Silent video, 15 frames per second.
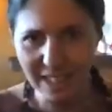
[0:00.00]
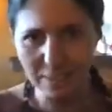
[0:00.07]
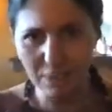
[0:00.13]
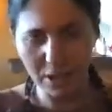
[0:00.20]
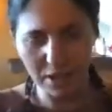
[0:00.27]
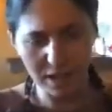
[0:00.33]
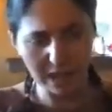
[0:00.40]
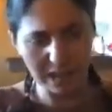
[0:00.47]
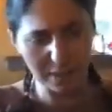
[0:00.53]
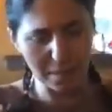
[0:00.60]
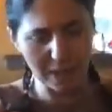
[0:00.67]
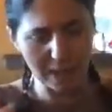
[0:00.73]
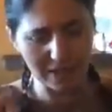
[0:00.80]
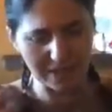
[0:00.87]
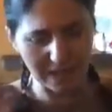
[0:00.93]
I'm talking
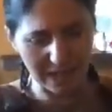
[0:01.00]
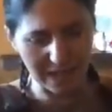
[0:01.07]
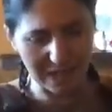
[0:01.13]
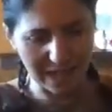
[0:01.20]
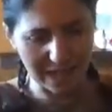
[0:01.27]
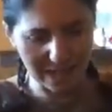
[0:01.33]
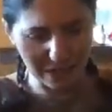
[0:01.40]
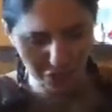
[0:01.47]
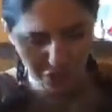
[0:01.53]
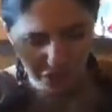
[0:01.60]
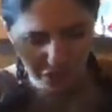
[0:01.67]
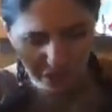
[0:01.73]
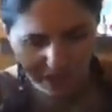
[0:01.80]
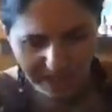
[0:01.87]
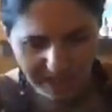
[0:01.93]
about like
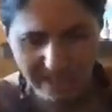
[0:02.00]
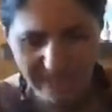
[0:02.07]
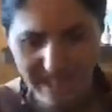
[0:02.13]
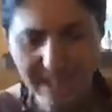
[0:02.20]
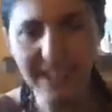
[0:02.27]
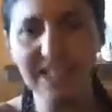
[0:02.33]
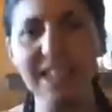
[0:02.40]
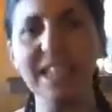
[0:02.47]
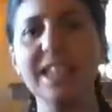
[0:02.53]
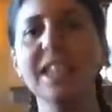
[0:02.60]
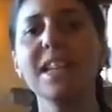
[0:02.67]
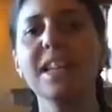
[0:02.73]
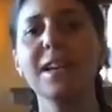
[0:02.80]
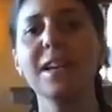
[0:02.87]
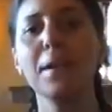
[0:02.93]

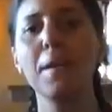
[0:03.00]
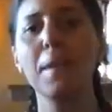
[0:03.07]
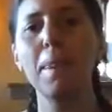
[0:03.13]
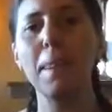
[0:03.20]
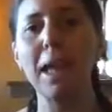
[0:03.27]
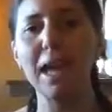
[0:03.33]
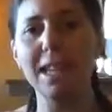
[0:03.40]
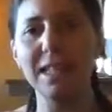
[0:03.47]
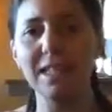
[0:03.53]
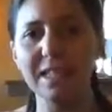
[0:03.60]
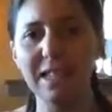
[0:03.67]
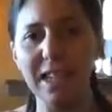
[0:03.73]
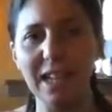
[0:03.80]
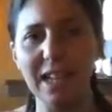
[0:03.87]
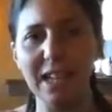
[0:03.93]
transcending, and
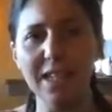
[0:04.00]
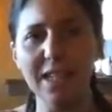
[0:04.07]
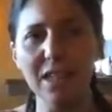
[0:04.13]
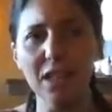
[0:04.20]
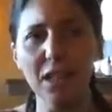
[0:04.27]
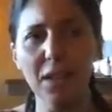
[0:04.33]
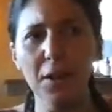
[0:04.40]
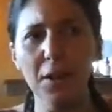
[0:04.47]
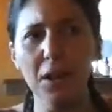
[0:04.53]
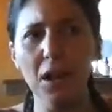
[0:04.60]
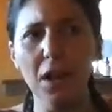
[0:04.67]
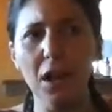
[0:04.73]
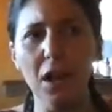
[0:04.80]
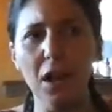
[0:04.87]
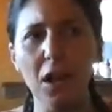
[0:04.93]
then
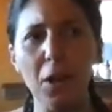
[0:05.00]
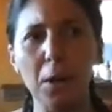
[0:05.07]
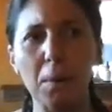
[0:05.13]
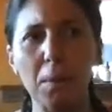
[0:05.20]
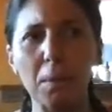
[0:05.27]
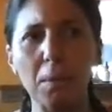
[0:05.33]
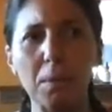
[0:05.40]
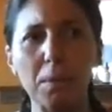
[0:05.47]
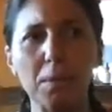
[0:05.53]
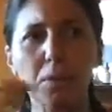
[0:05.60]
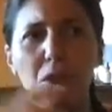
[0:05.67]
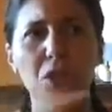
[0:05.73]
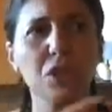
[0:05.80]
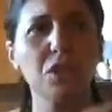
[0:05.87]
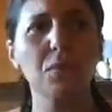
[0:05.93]

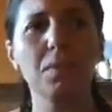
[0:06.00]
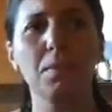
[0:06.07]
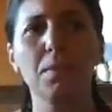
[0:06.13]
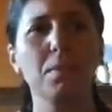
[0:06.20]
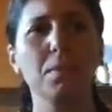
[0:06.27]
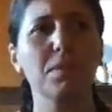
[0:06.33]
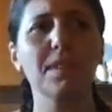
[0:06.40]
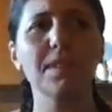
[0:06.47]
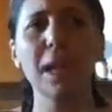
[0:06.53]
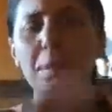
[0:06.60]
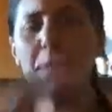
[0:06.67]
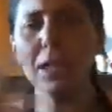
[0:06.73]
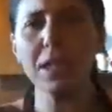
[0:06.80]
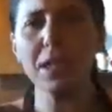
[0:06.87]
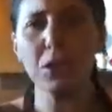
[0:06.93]
just
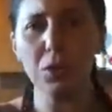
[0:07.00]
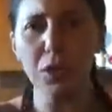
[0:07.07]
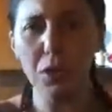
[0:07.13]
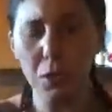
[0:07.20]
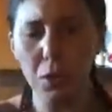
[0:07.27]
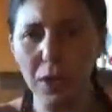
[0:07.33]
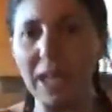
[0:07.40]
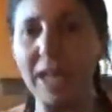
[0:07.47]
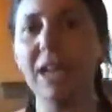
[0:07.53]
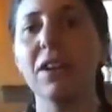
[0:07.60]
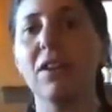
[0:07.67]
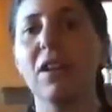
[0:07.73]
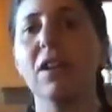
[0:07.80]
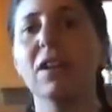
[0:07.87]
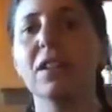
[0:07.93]
stepping into a new
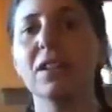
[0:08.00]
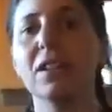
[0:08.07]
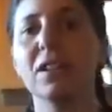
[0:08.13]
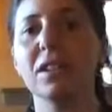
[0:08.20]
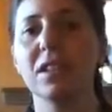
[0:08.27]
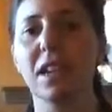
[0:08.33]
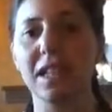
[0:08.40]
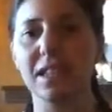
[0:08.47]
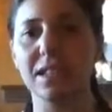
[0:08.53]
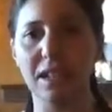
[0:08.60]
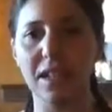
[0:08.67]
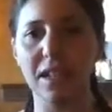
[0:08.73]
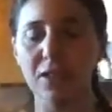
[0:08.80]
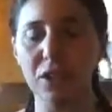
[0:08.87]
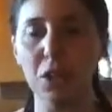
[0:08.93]
era as
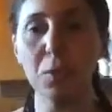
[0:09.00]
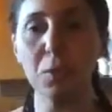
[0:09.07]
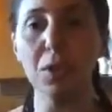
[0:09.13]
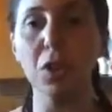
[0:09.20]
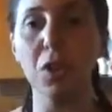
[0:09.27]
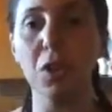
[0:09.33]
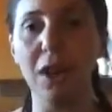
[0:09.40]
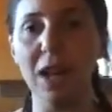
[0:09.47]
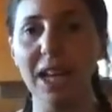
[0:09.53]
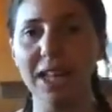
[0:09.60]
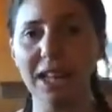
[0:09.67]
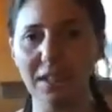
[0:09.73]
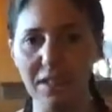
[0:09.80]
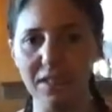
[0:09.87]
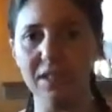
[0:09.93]
a human
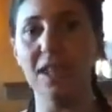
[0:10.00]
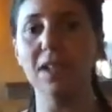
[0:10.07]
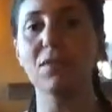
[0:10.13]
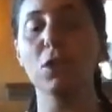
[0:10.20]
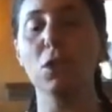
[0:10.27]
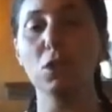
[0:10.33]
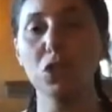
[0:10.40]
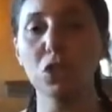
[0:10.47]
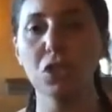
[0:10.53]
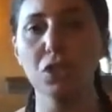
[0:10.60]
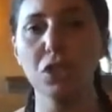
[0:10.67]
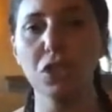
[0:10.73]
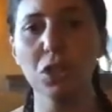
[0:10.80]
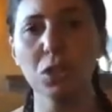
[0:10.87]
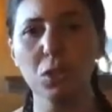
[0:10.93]
collective, as an
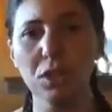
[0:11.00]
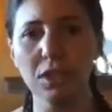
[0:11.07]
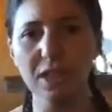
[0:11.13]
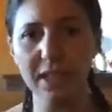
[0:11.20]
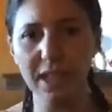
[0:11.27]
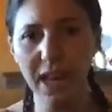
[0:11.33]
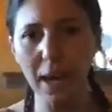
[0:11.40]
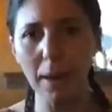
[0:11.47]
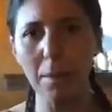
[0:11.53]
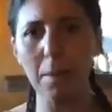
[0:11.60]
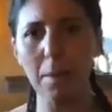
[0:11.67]
evolutionary new step,